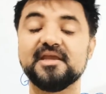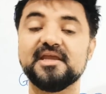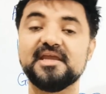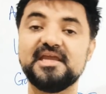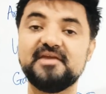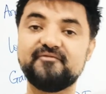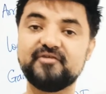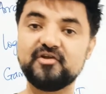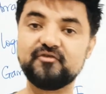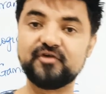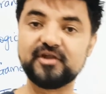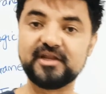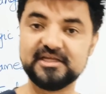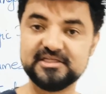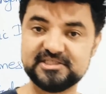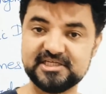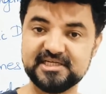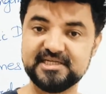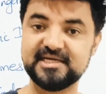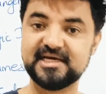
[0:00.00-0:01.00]
Even if you're an
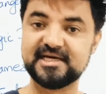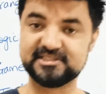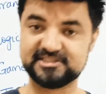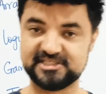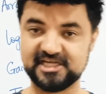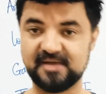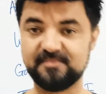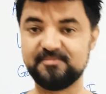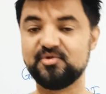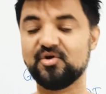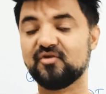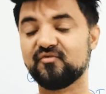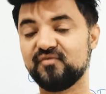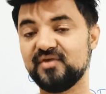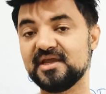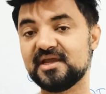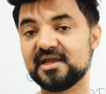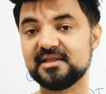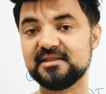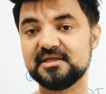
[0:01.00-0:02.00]
engineer, gem, you're
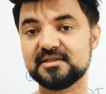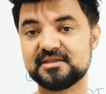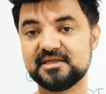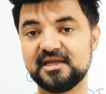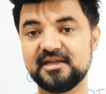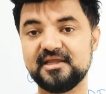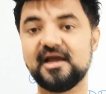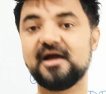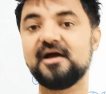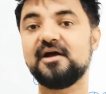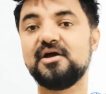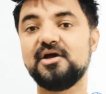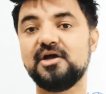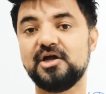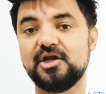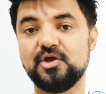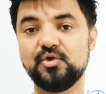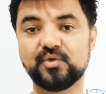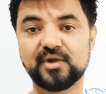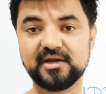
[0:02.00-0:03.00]
weak in this area,
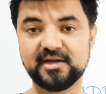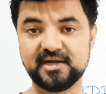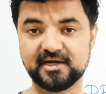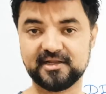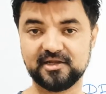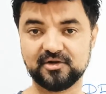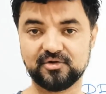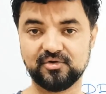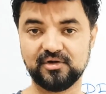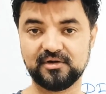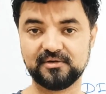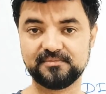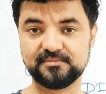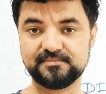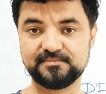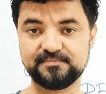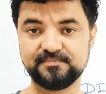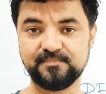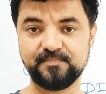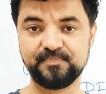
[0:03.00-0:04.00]
you can get the call.
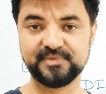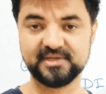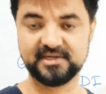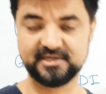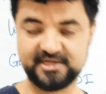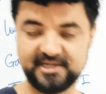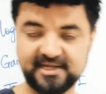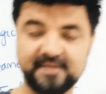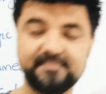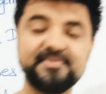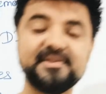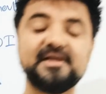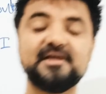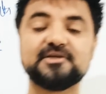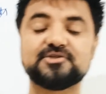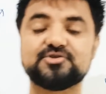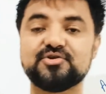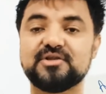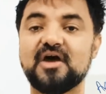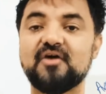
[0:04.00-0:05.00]
Okay.
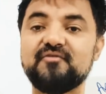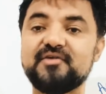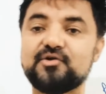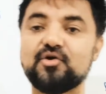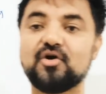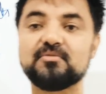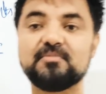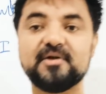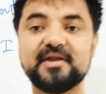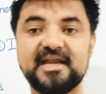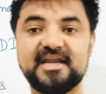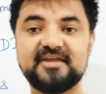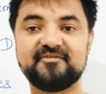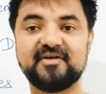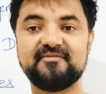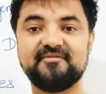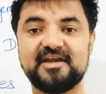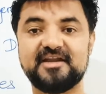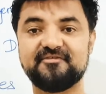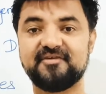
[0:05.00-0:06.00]
So now we talk about
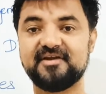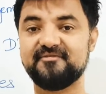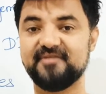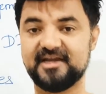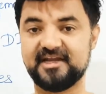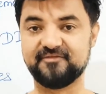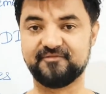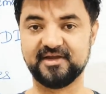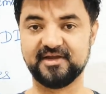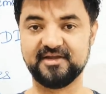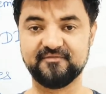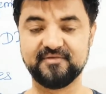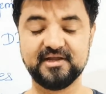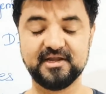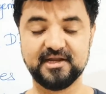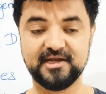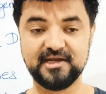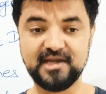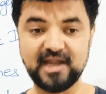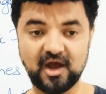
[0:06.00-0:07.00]
85.
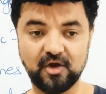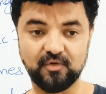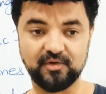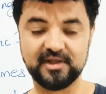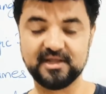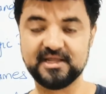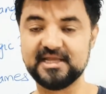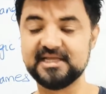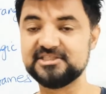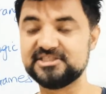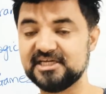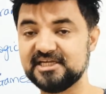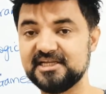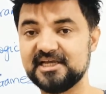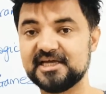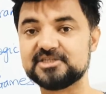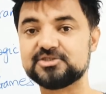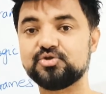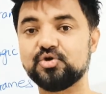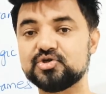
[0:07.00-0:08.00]
Now,
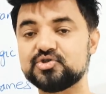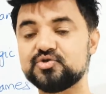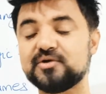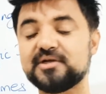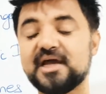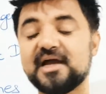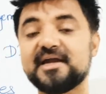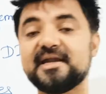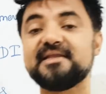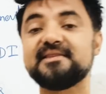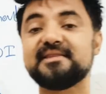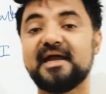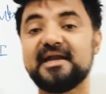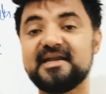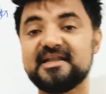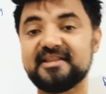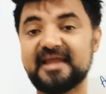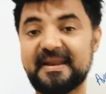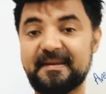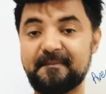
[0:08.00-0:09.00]
engineers, those who are targeting
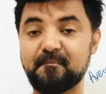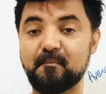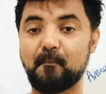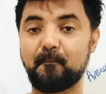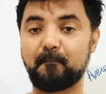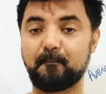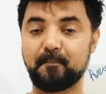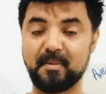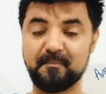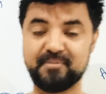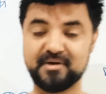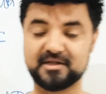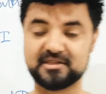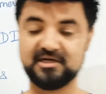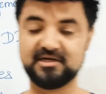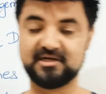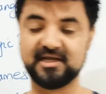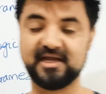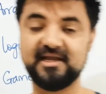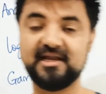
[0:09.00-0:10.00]

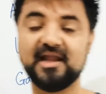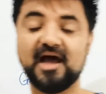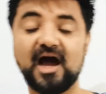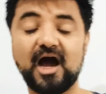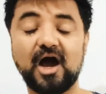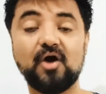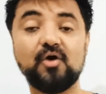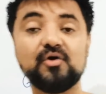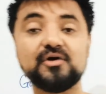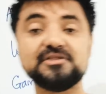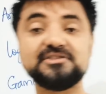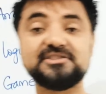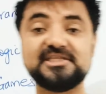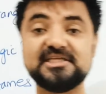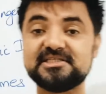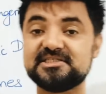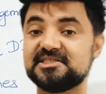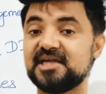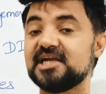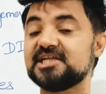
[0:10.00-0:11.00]
99%, how
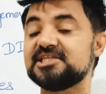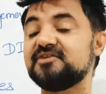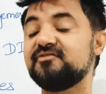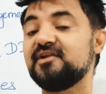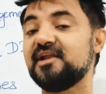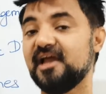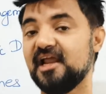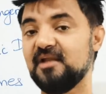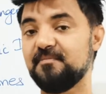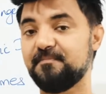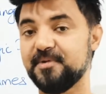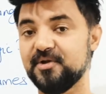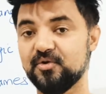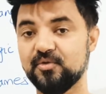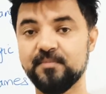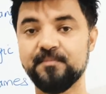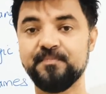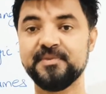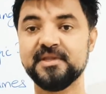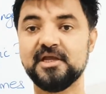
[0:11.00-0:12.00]
G strategy will help
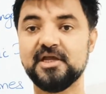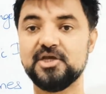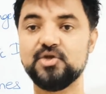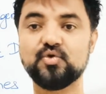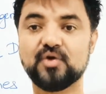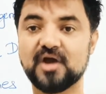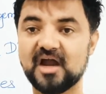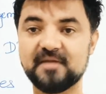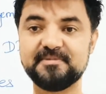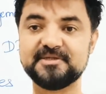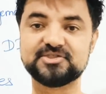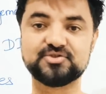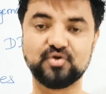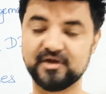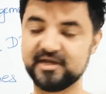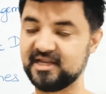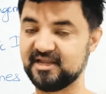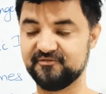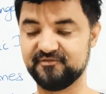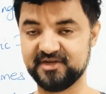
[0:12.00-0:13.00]
you? You can't be
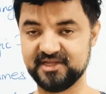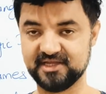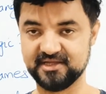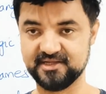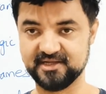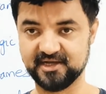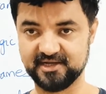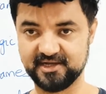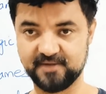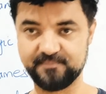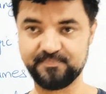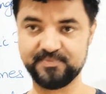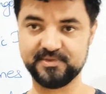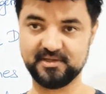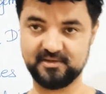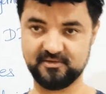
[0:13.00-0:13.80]
strong in every area. Yeah.